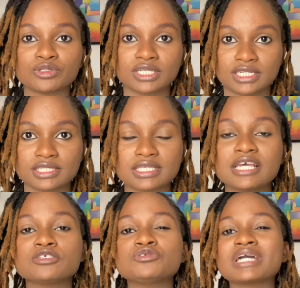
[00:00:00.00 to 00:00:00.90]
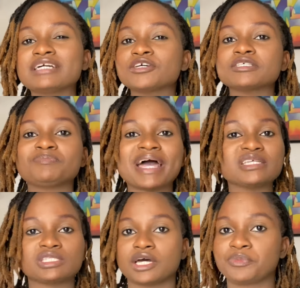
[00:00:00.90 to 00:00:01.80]
kits. So you can just buy
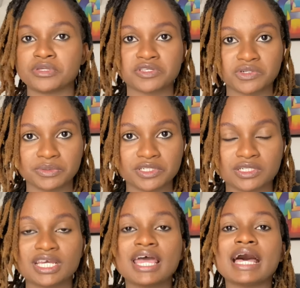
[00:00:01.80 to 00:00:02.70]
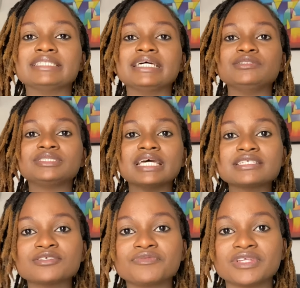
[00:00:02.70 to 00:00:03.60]
it without prescription, and then you take
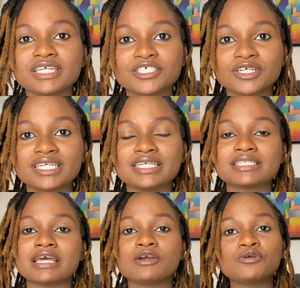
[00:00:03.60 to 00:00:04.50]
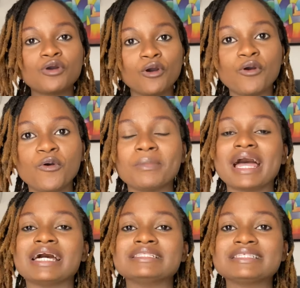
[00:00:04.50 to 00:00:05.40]
this ovulation kit, go home
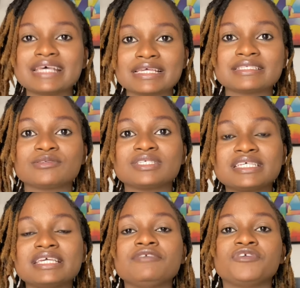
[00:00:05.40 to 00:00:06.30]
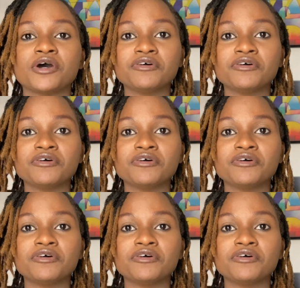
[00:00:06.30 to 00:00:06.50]
and test to see if you're